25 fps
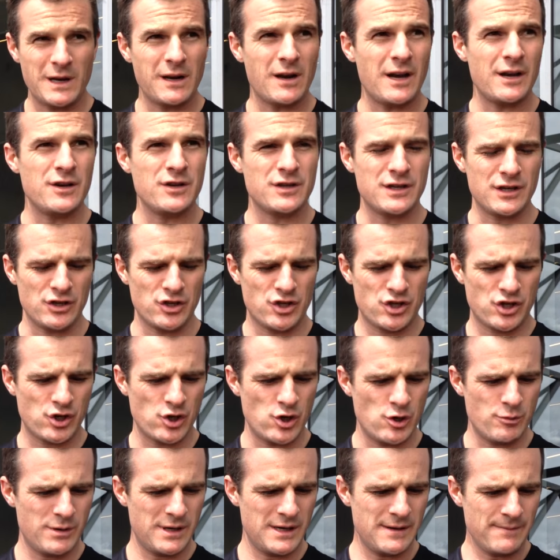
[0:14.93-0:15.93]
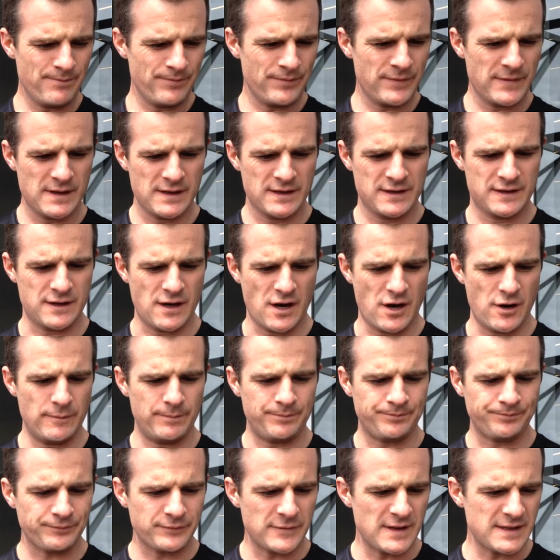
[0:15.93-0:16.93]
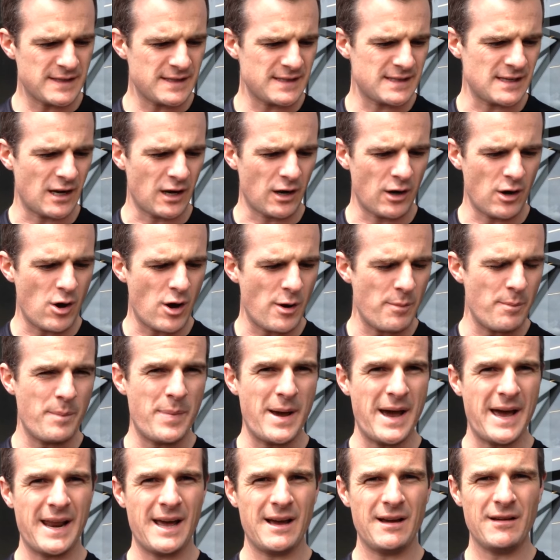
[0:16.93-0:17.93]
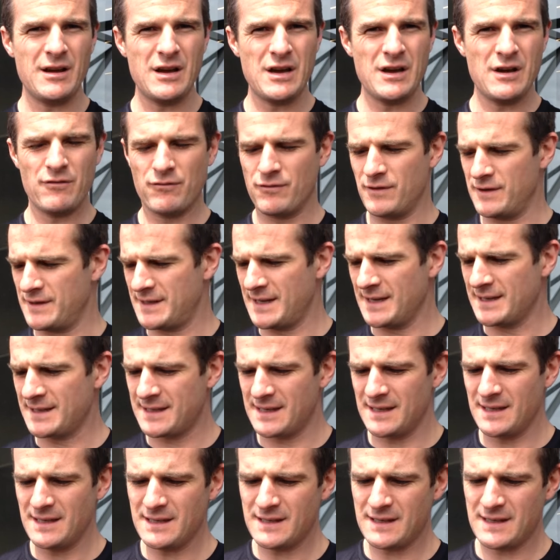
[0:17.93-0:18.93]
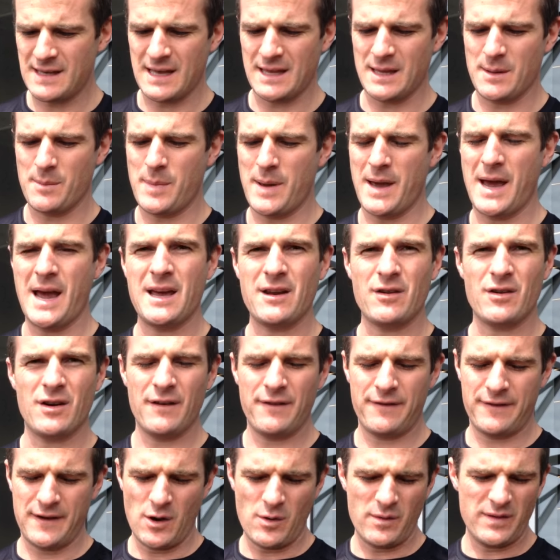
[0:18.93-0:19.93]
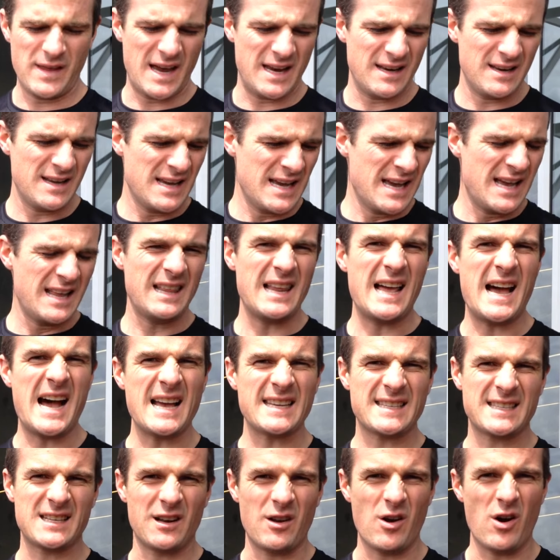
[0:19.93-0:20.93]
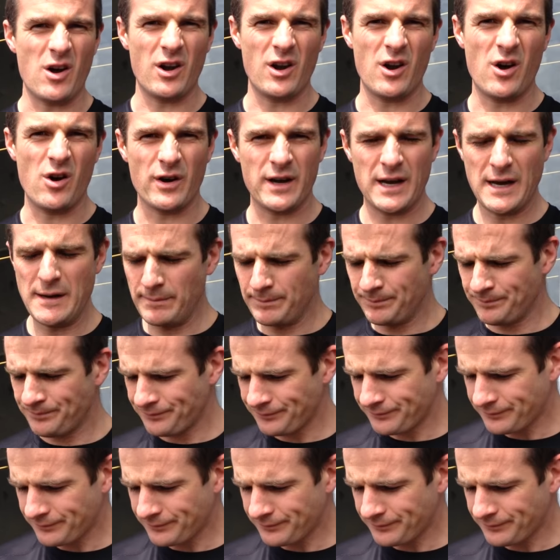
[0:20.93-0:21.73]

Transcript: We like using tubing, so this is a lot better resistance than the band I feel, and they last a lot longer.